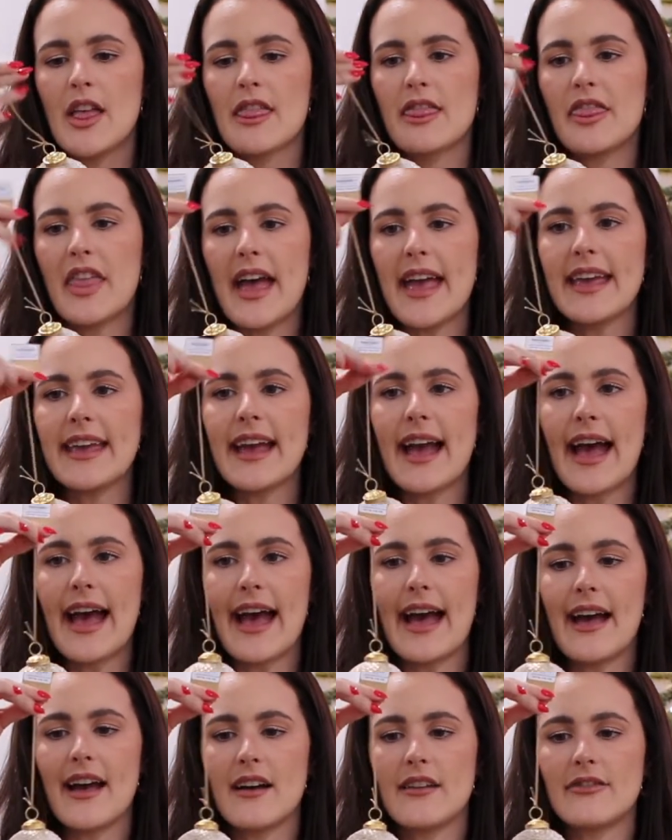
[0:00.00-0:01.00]
They
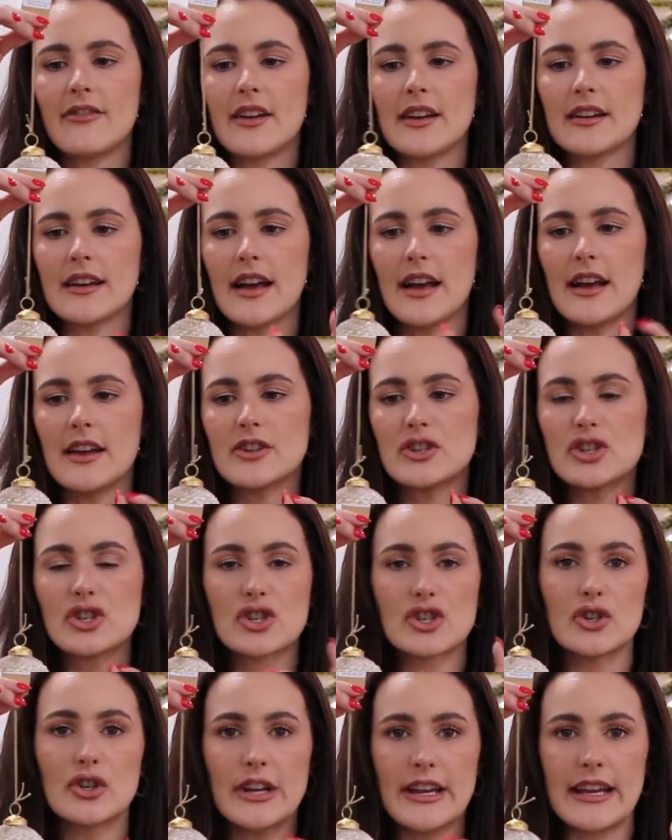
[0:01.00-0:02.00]
have a
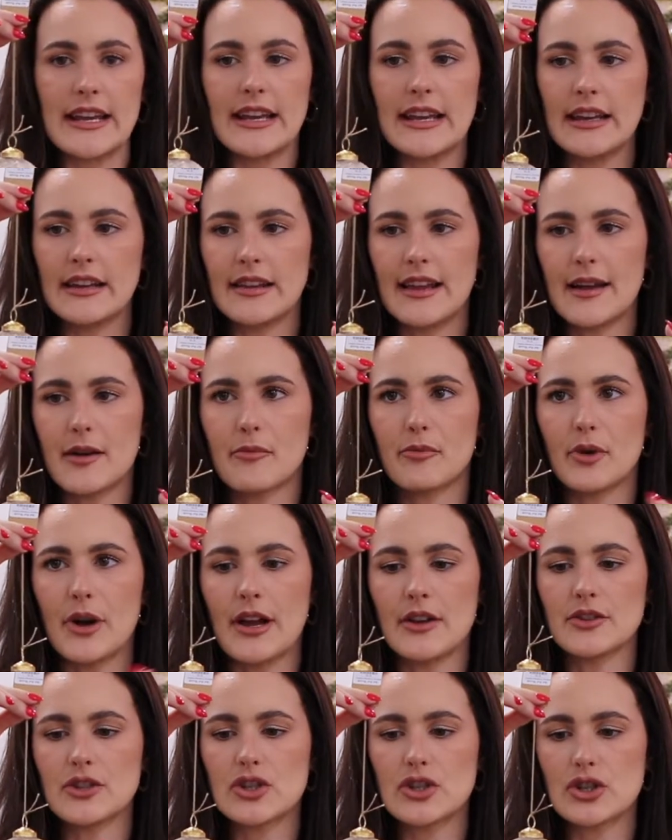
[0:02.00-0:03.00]
string, like
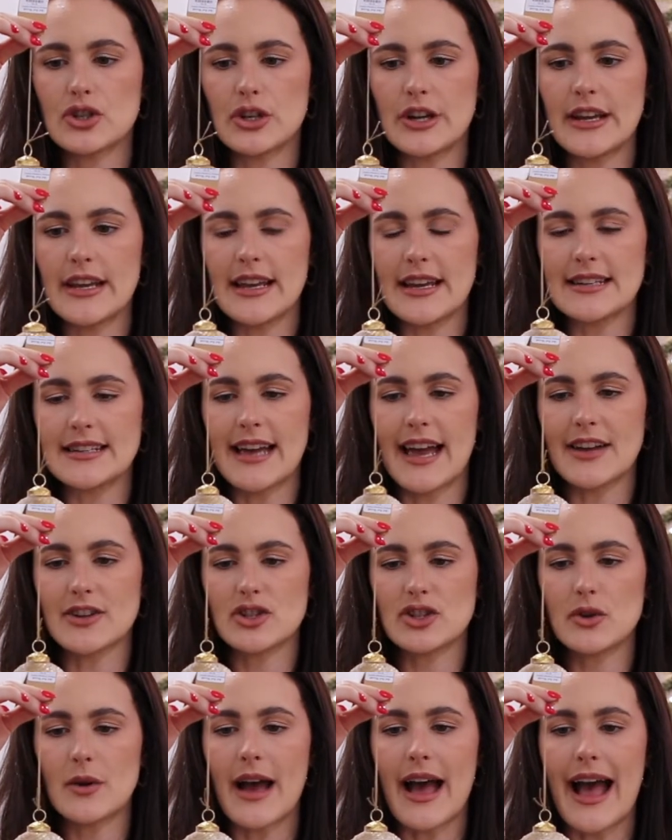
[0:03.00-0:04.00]
brown string
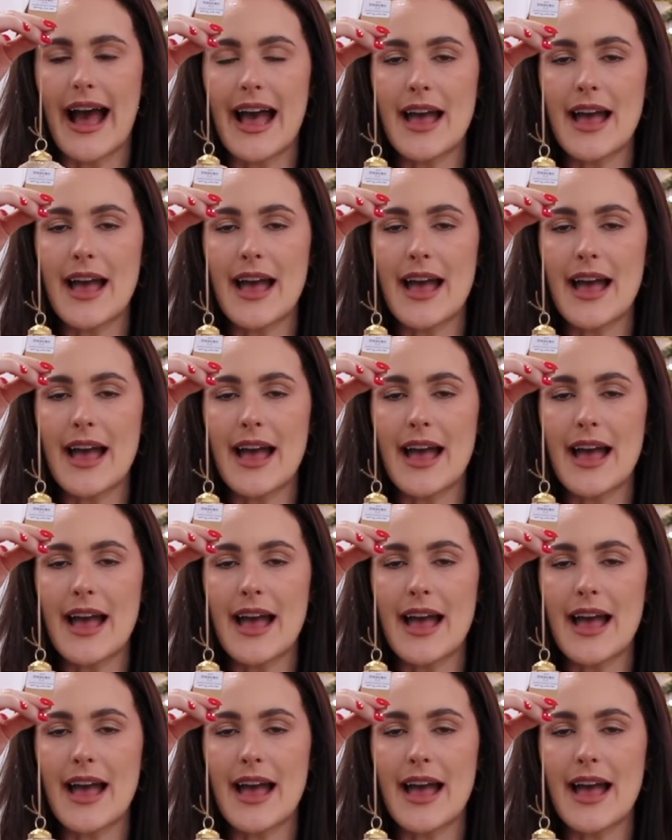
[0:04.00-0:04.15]
attached to it.